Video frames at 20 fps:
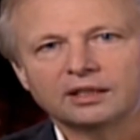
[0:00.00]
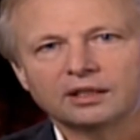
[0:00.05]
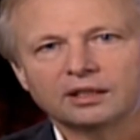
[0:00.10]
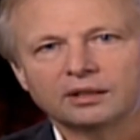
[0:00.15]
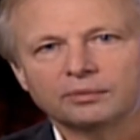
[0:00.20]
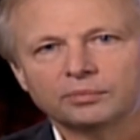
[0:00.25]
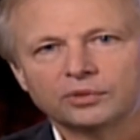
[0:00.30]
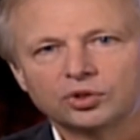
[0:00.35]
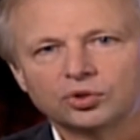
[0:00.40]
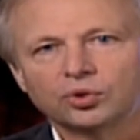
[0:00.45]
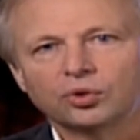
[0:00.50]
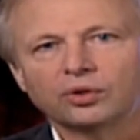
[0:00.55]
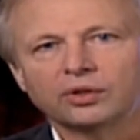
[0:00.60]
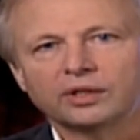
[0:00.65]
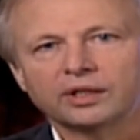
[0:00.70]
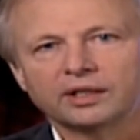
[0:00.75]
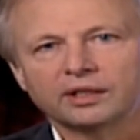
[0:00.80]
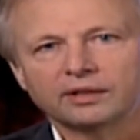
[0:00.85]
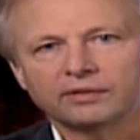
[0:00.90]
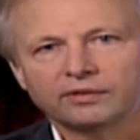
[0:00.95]
the
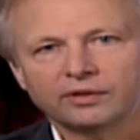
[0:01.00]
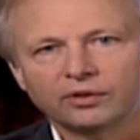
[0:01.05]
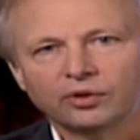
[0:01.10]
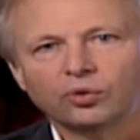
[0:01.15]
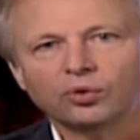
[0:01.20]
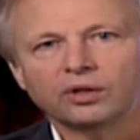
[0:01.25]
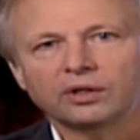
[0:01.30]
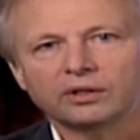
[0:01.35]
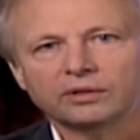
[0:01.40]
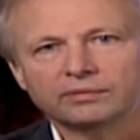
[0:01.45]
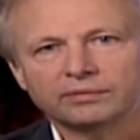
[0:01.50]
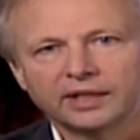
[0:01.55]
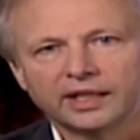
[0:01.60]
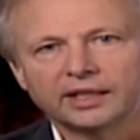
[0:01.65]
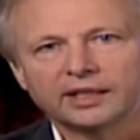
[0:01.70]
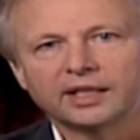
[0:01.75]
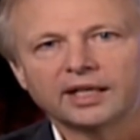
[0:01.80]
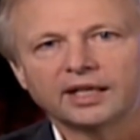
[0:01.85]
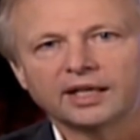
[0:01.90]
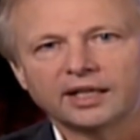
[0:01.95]
majority of the oil
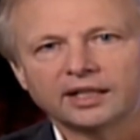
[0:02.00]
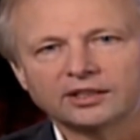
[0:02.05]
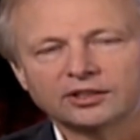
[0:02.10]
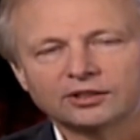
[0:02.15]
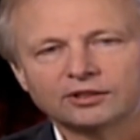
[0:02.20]
and gas.